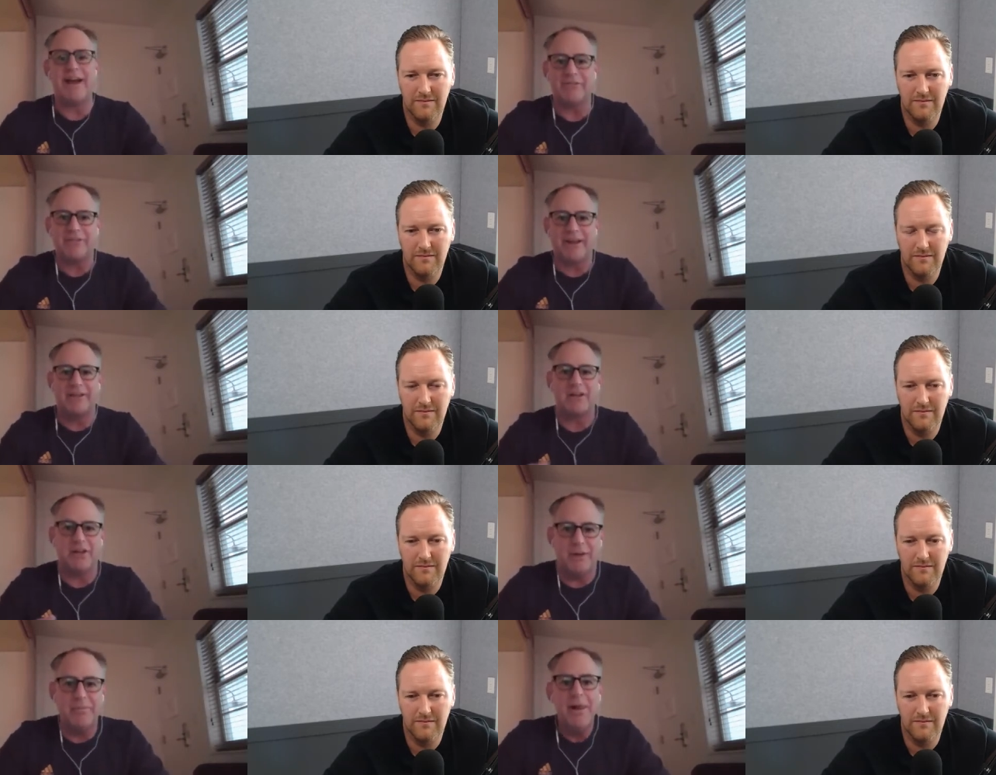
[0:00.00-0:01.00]
Speaker 1: and outside the
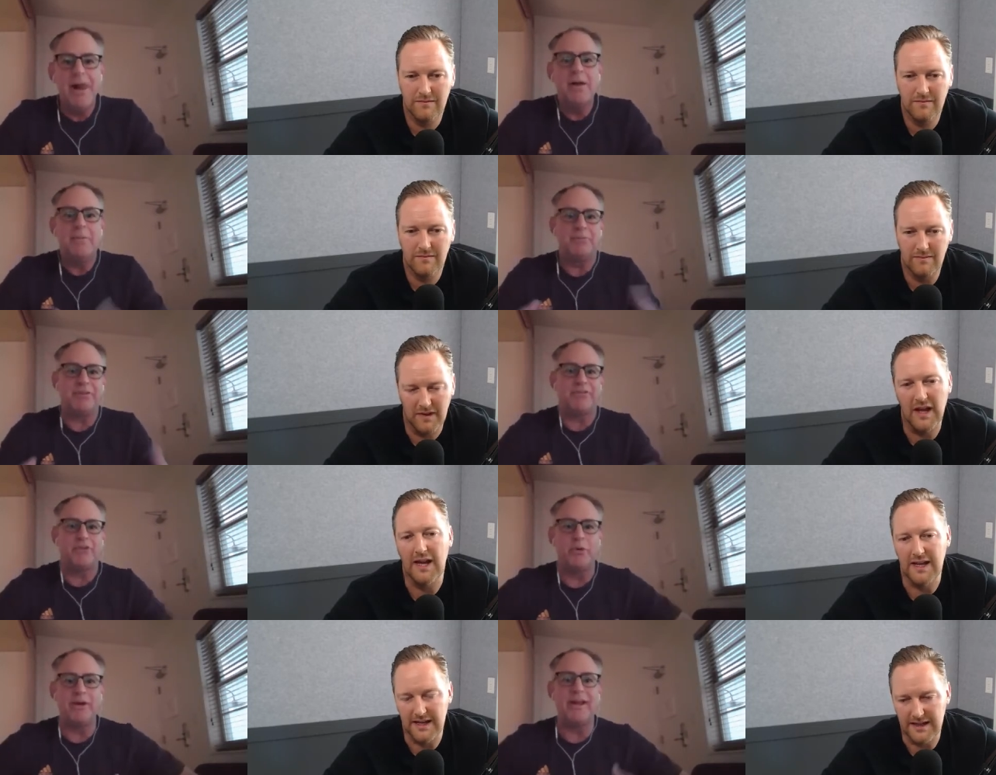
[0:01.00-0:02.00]
club, but yeah,
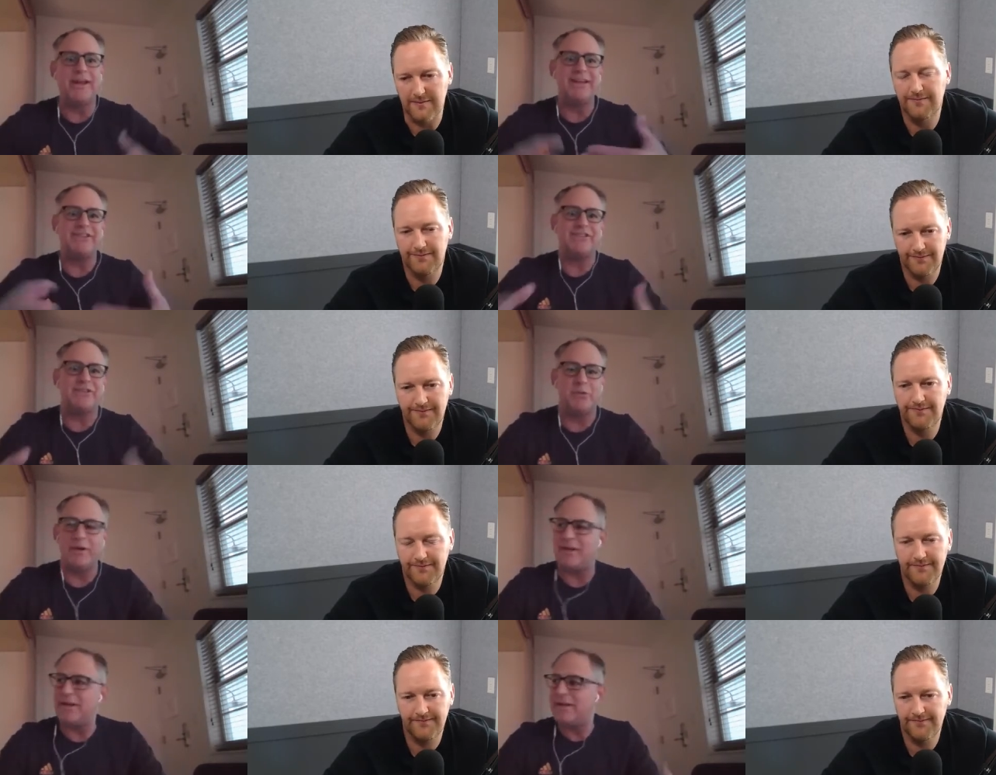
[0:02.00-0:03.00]
do yeah. it, do
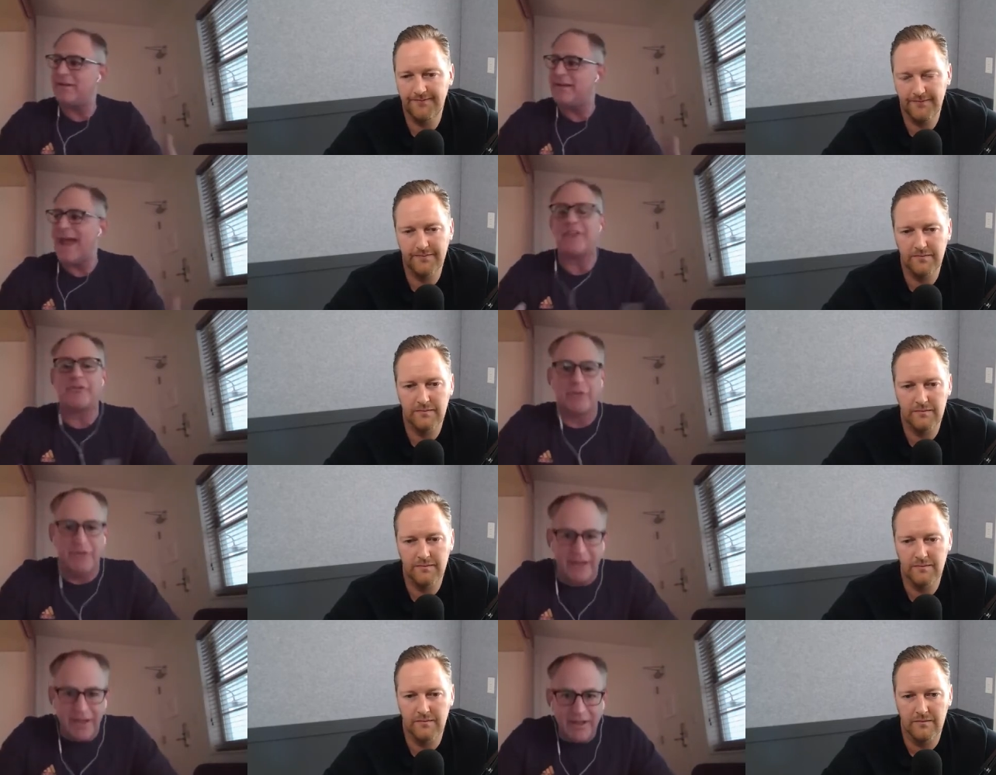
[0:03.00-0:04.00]
it
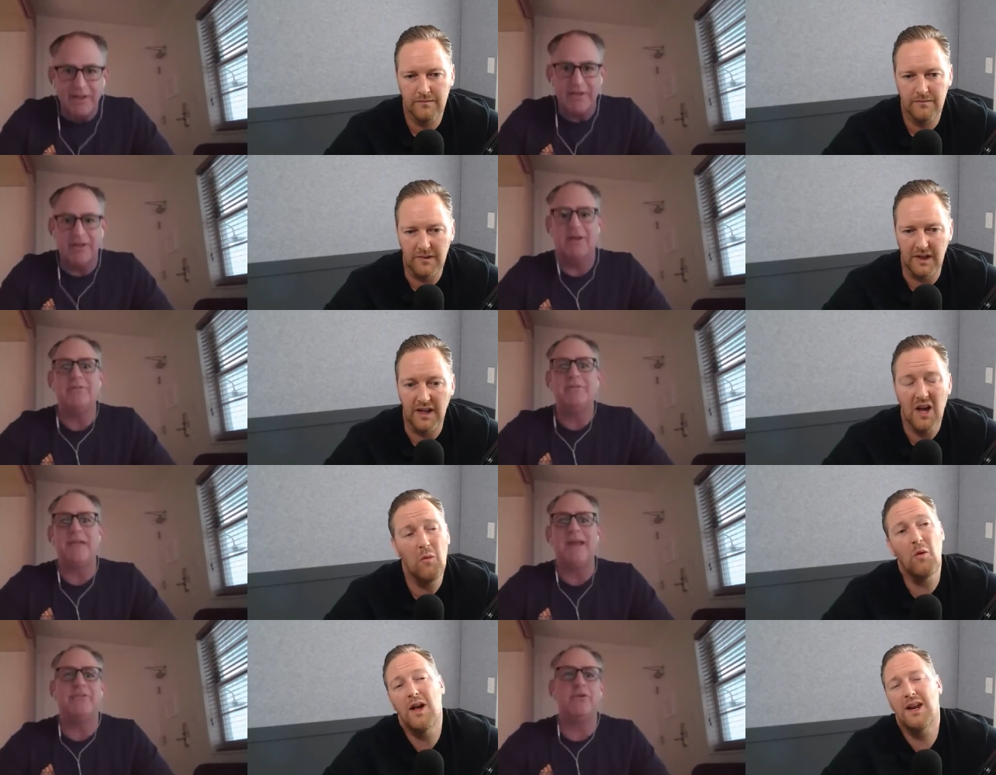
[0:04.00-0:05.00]
naturally, you yeah. know,
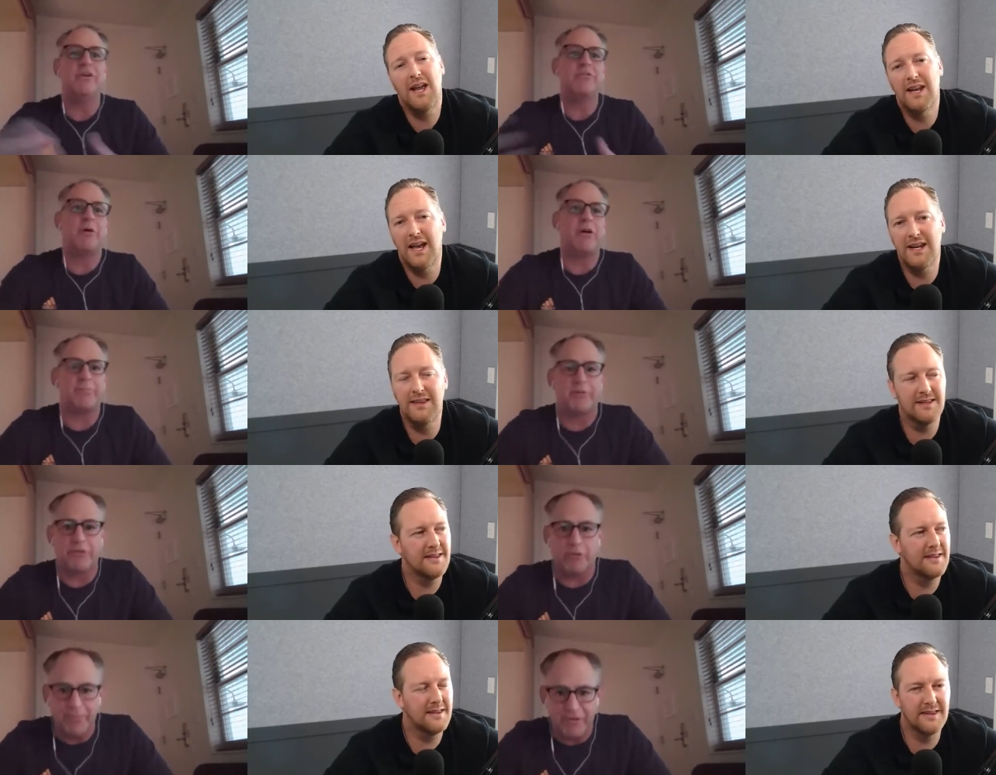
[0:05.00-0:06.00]
do it as part of the
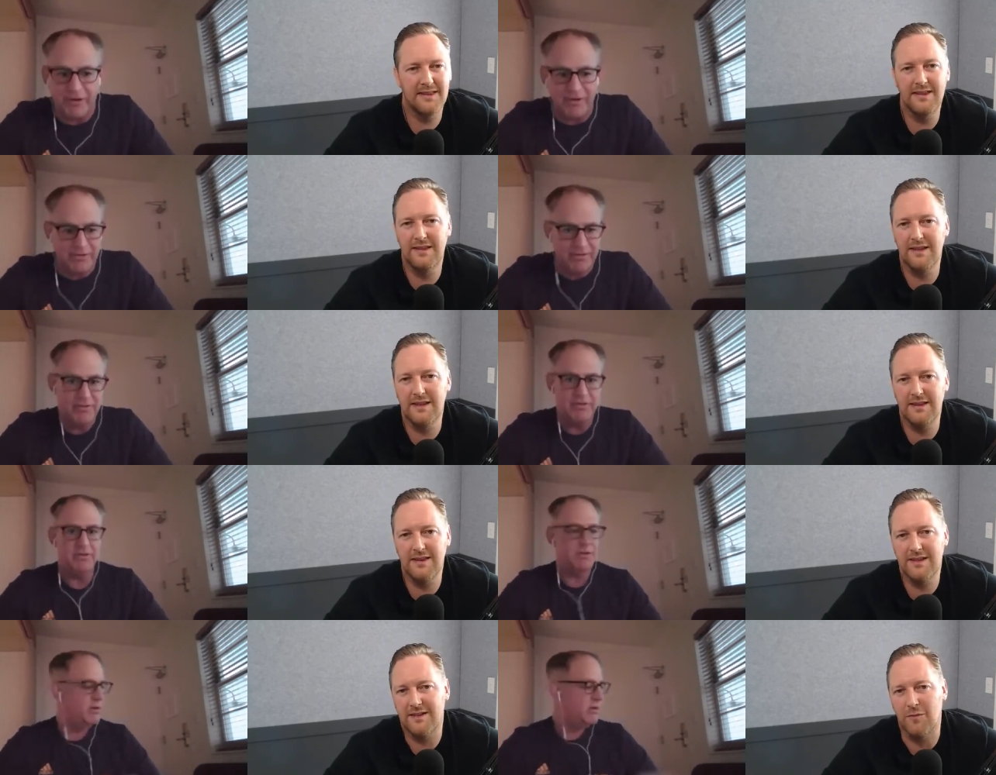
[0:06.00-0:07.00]
Speaker 2: prescription.
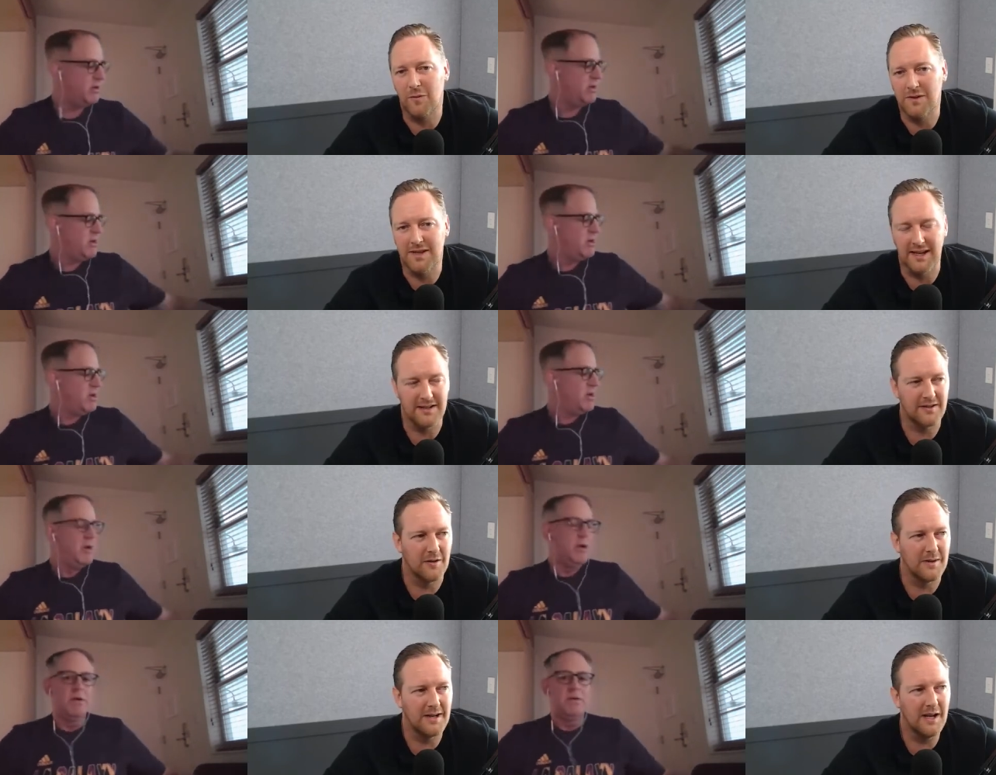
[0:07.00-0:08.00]
This is what we're saying to so
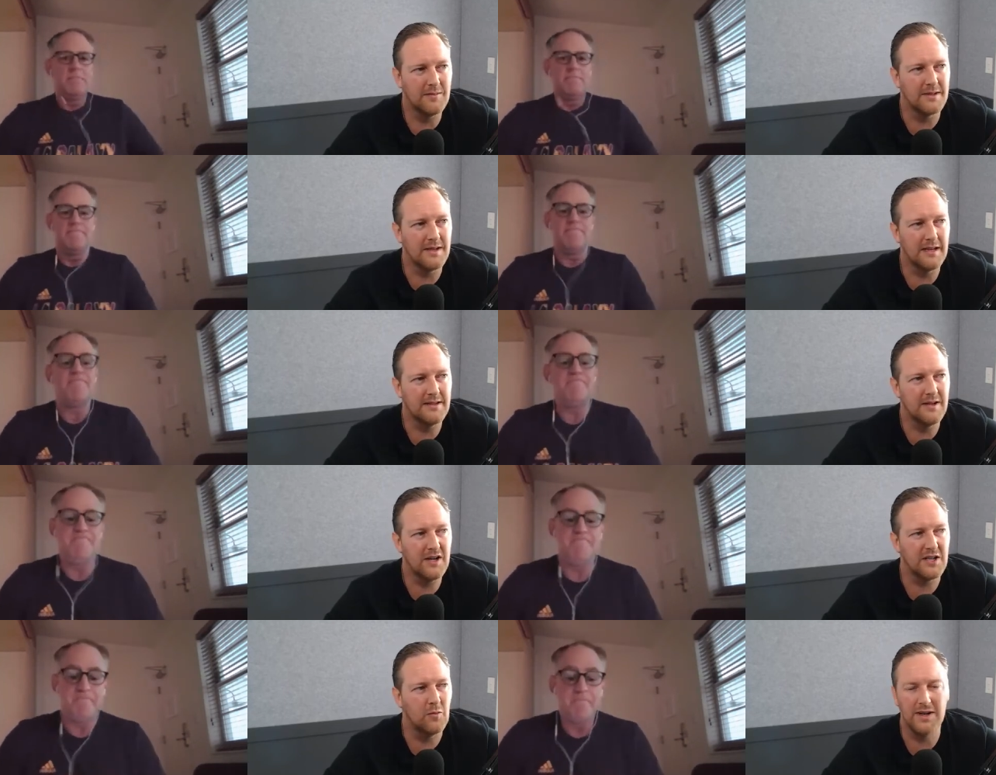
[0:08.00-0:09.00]
many clubs is, is they're
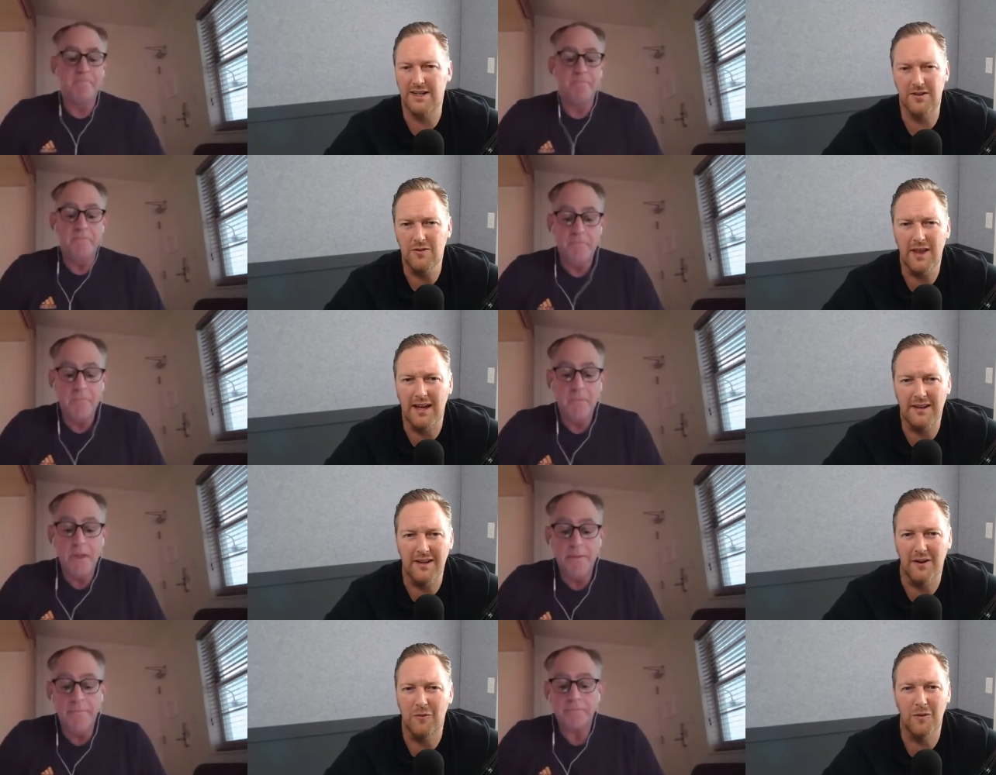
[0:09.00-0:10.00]
actually willing to do that.
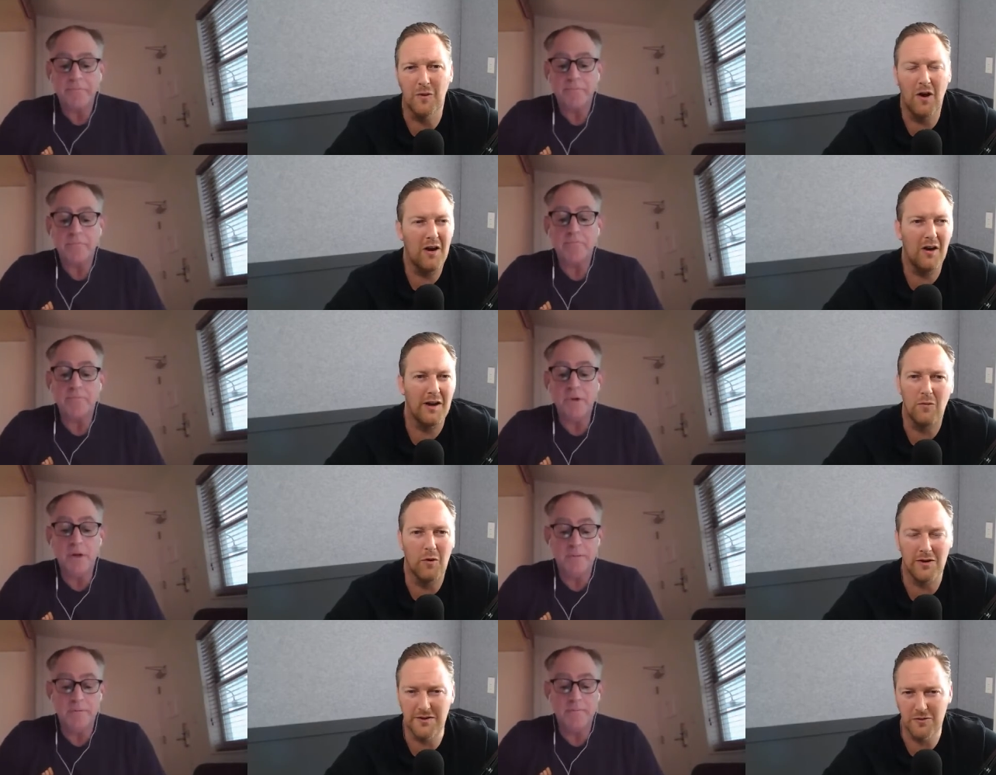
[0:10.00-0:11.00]
You know, we're highlighting
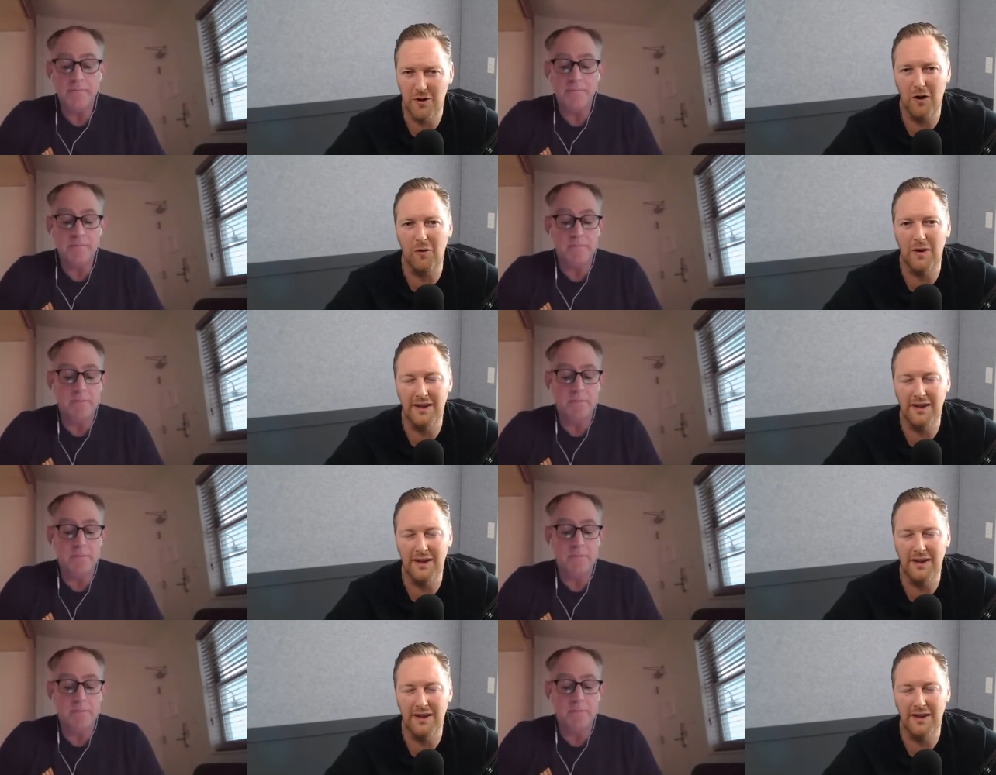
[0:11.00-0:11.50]
what is your goal,